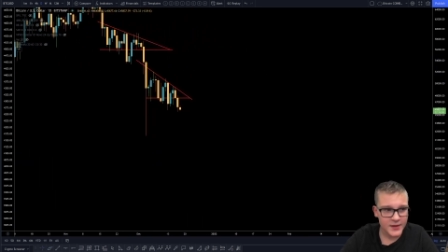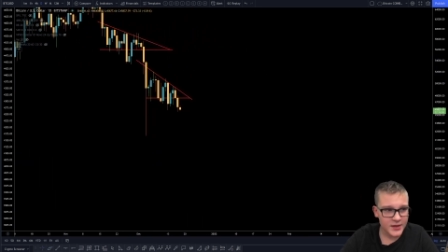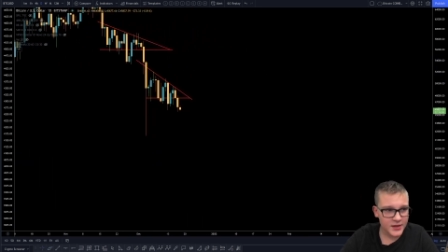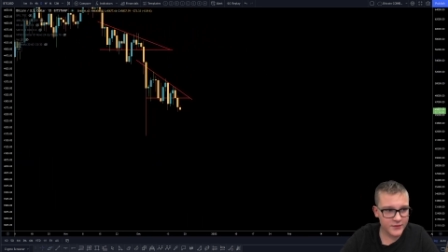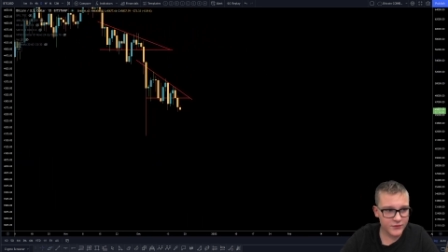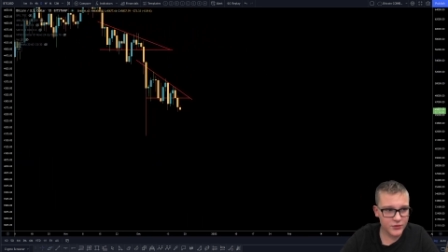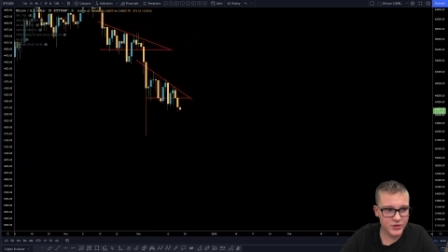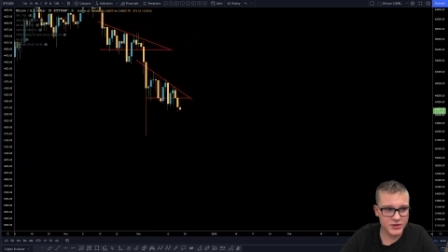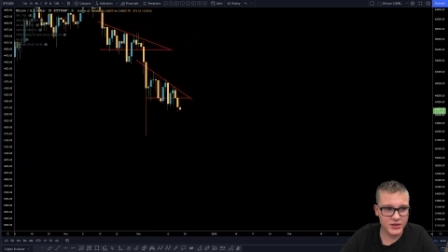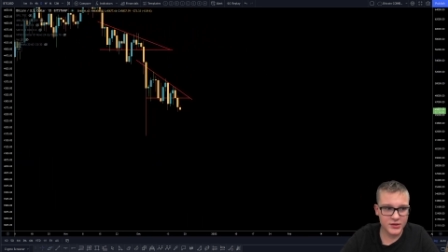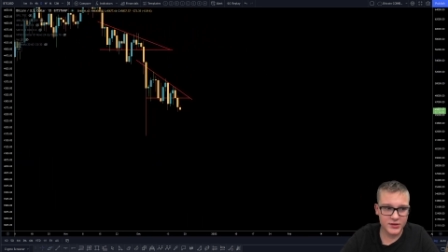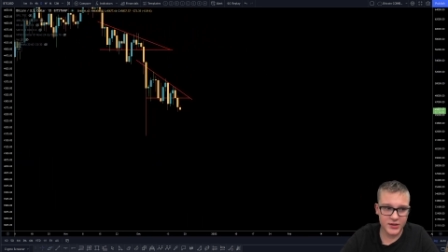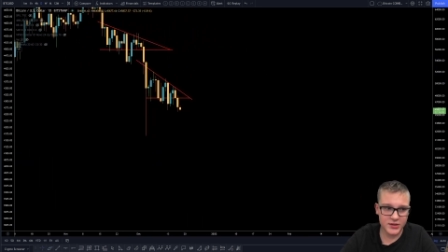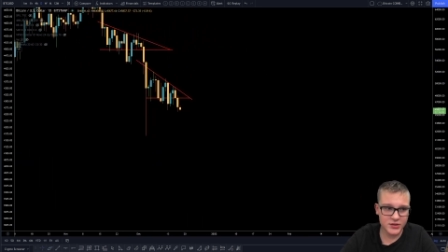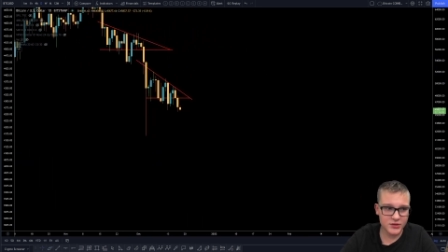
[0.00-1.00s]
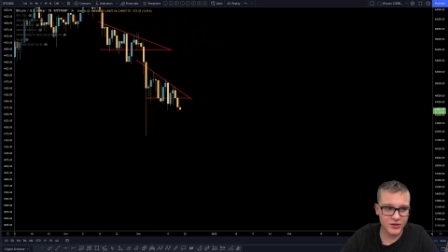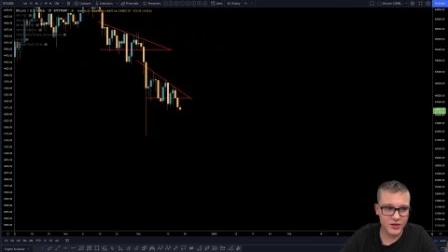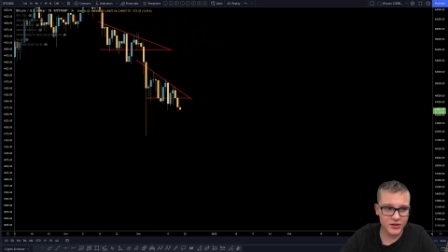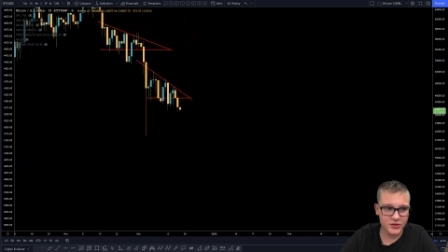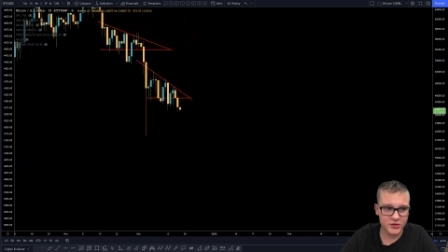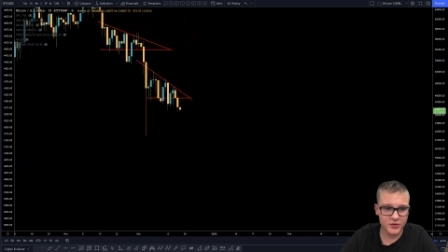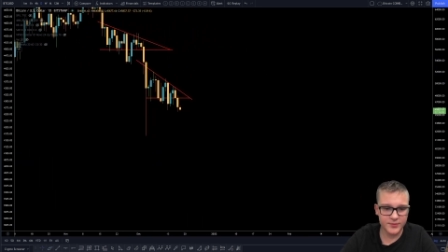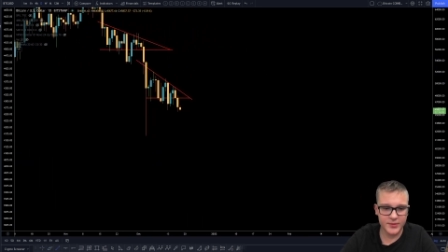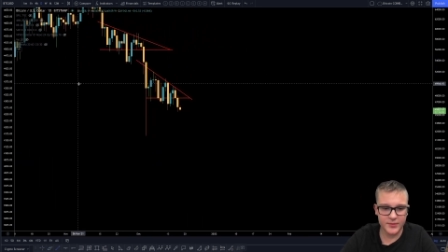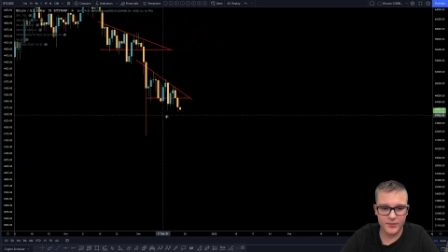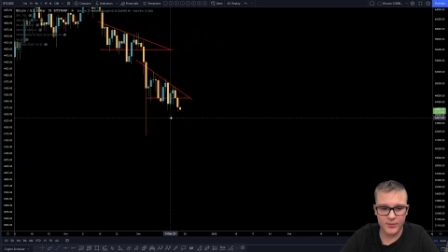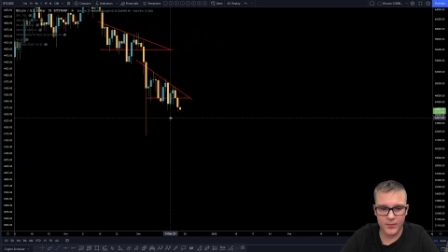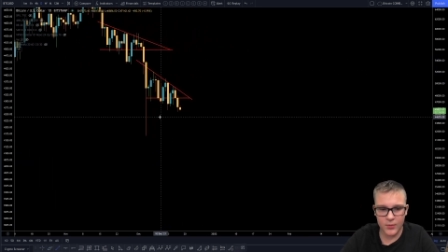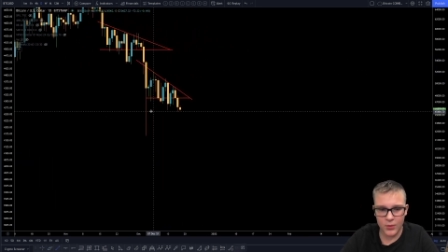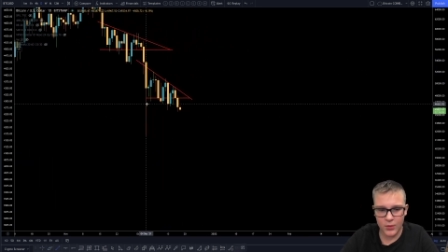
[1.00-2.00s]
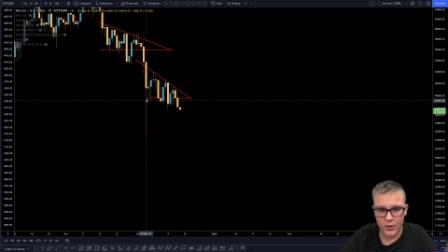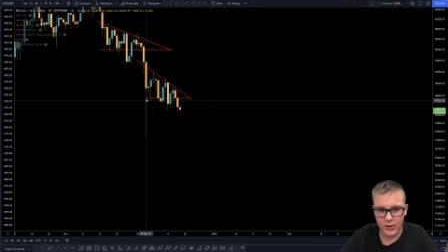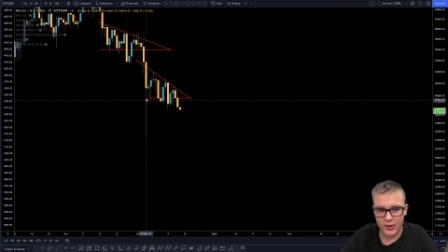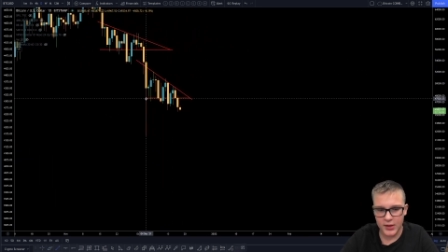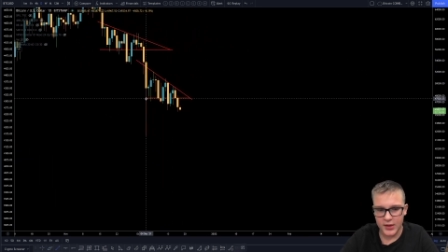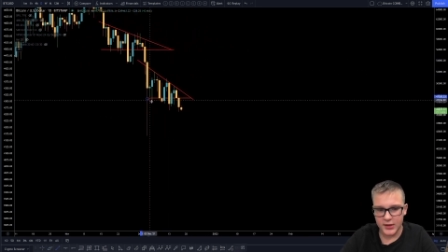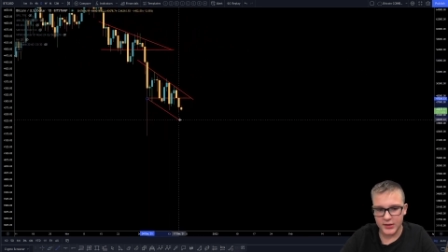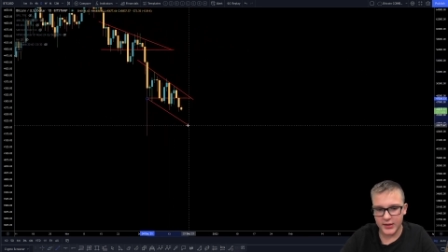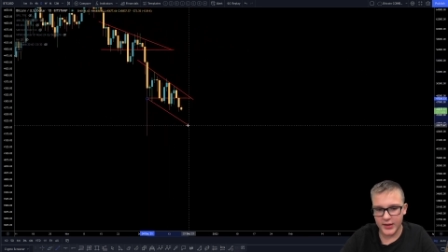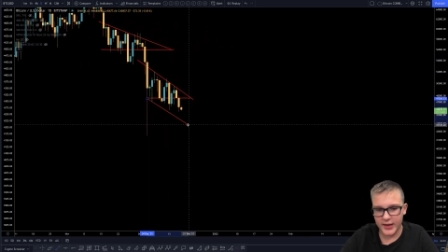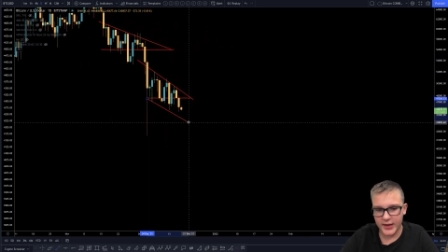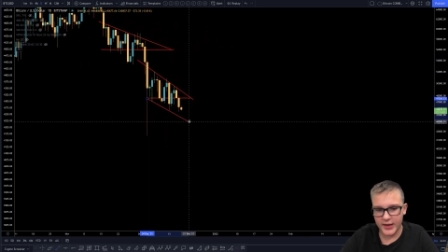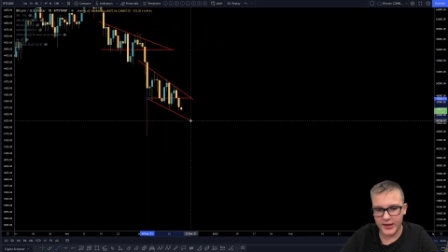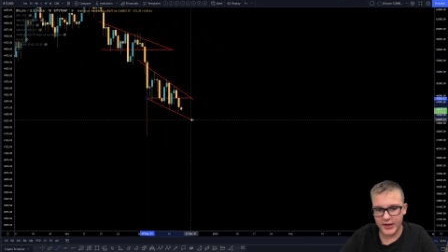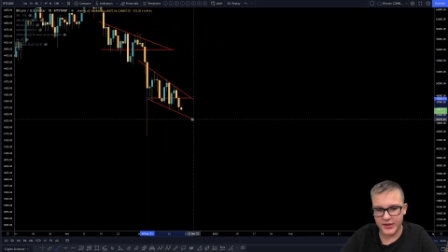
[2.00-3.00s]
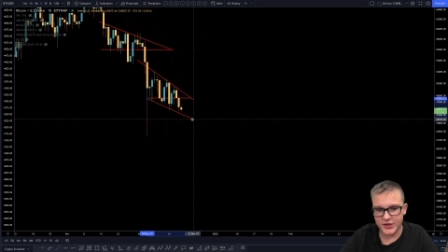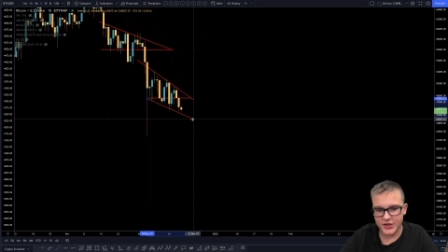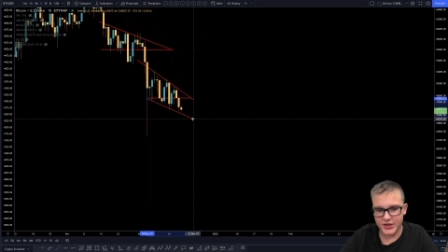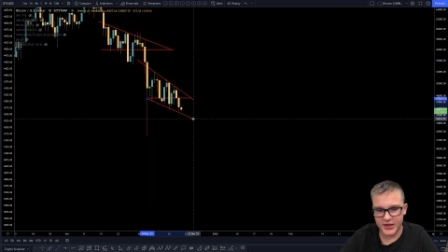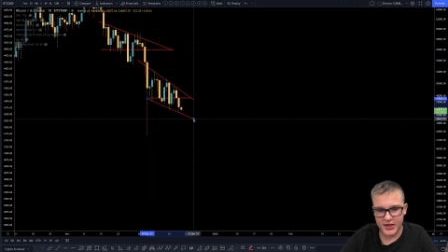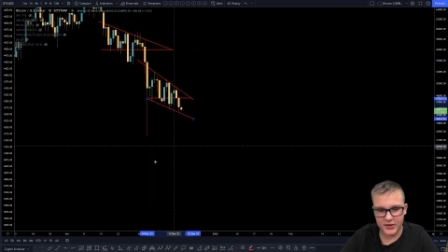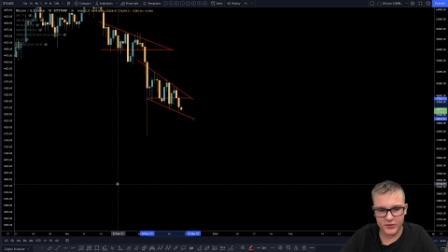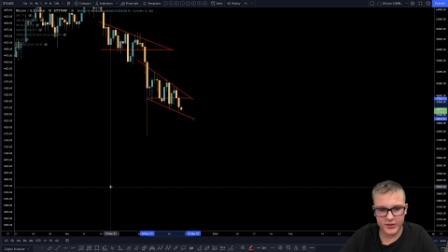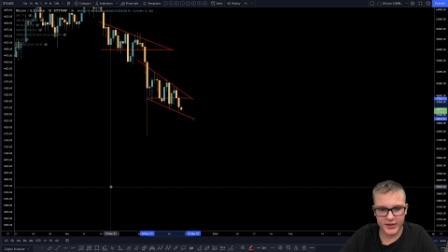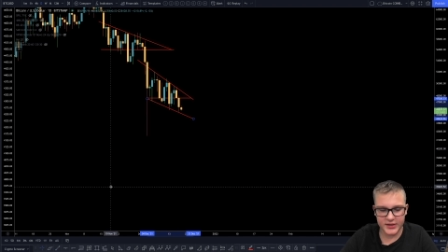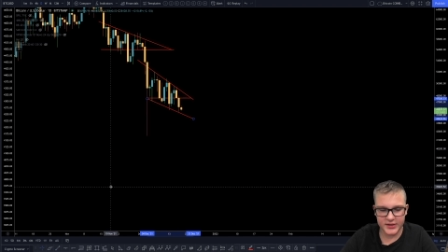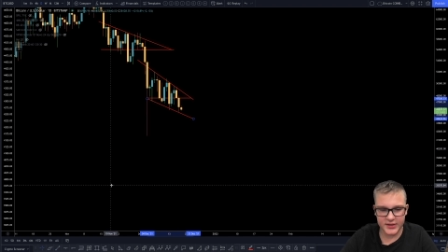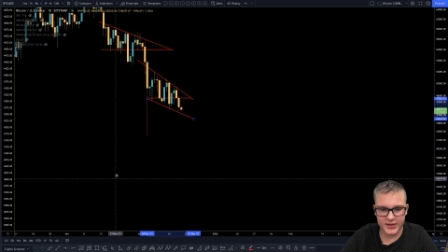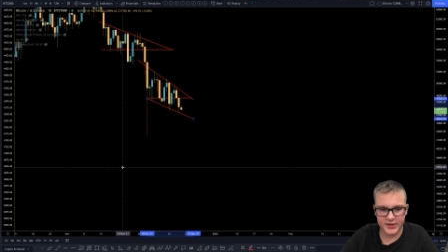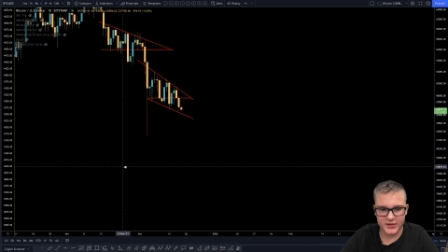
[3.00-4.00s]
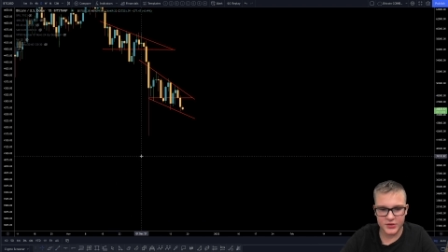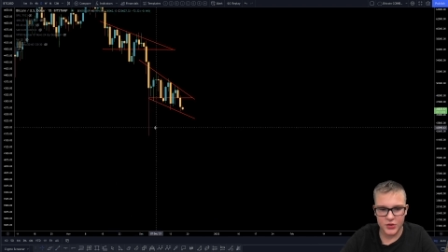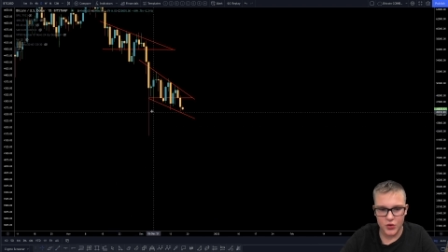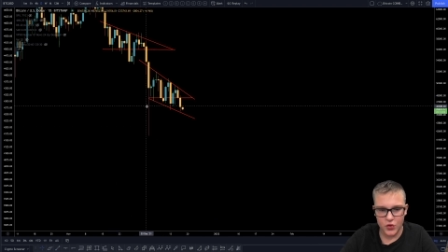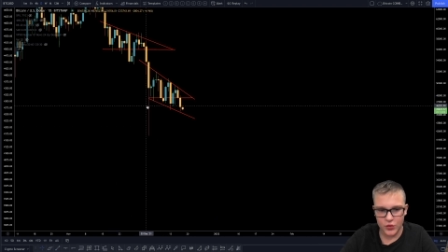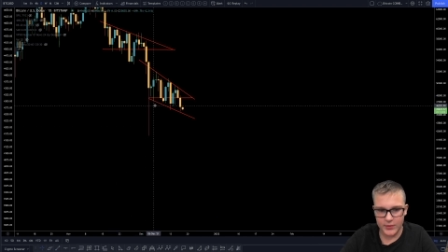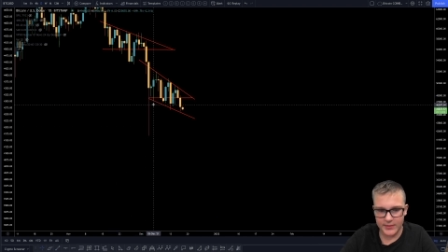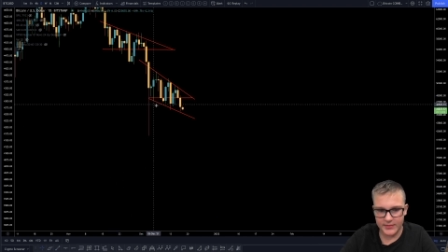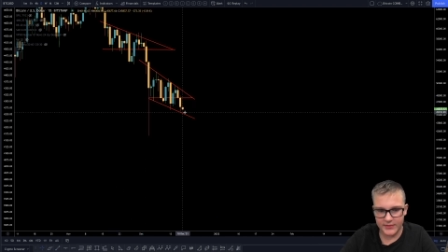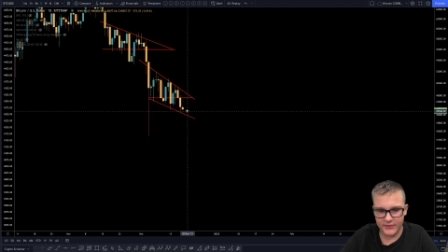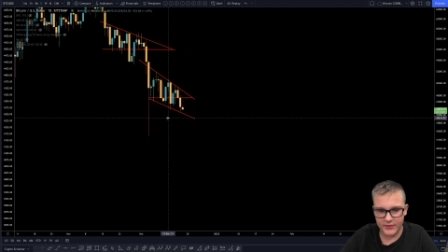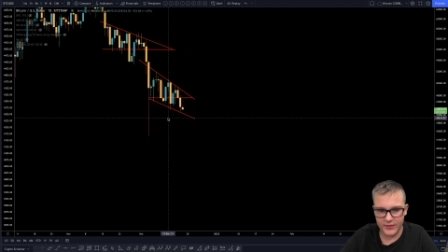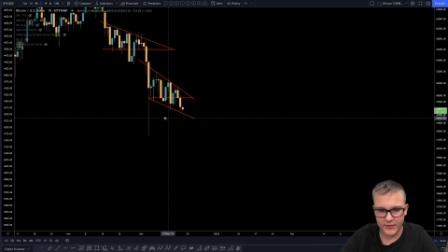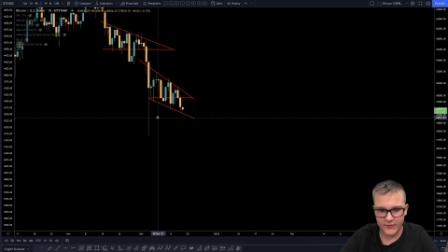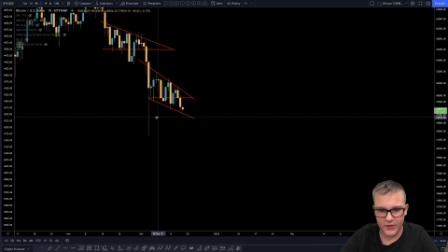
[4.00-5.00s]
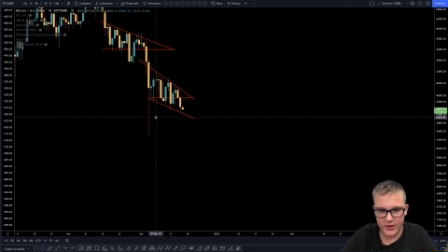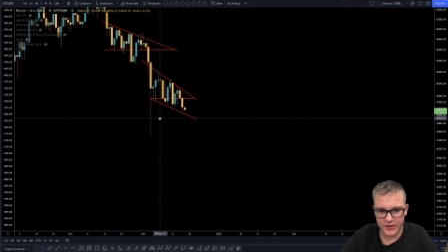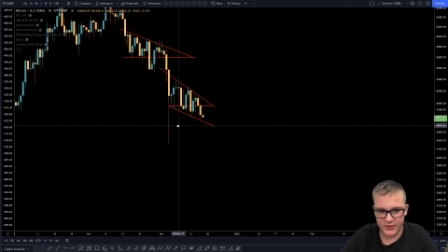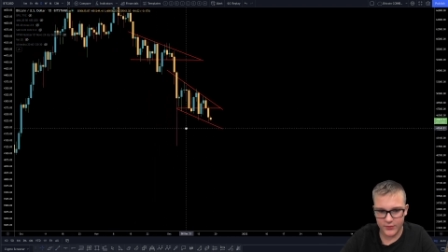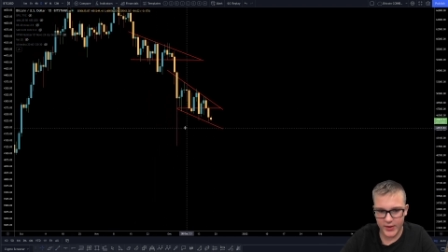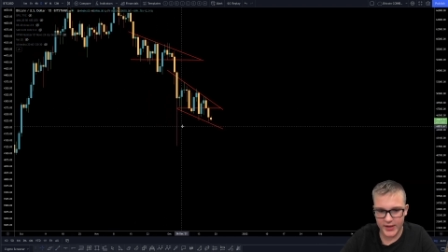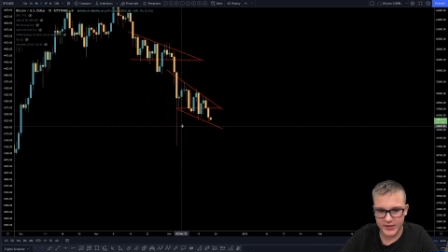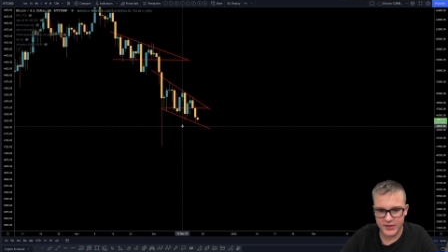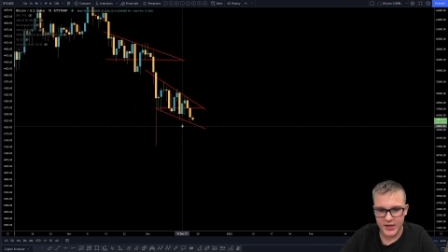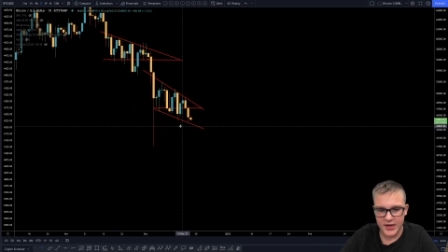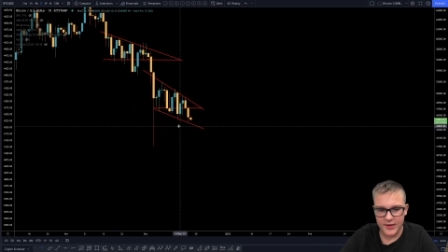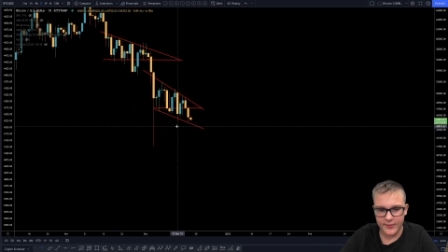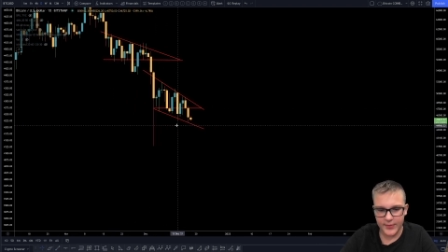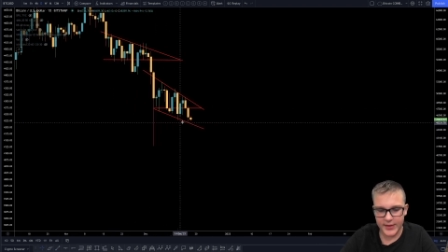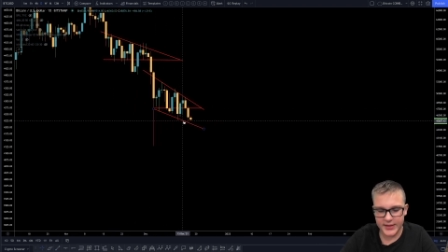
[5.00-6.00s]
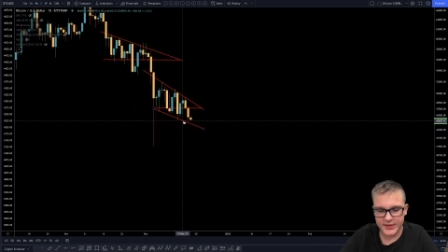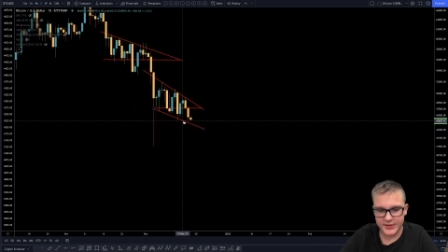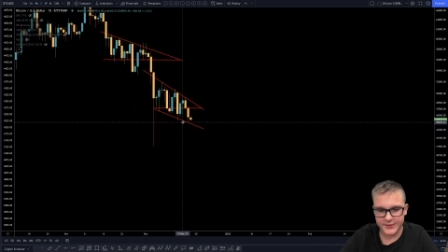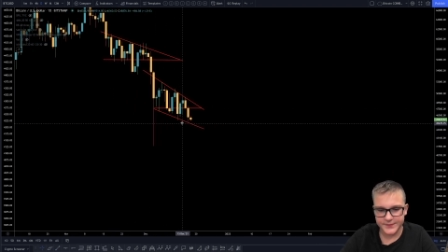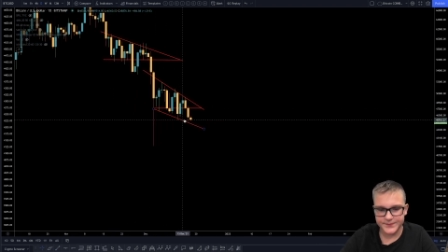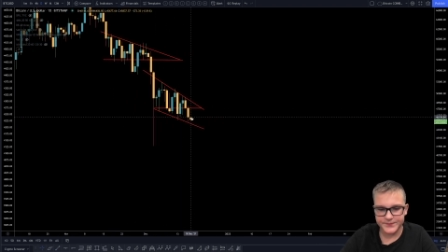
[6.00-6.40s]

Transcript: And of course, it does look a little bit more like a channel like this, or maybe even a falling wedge, but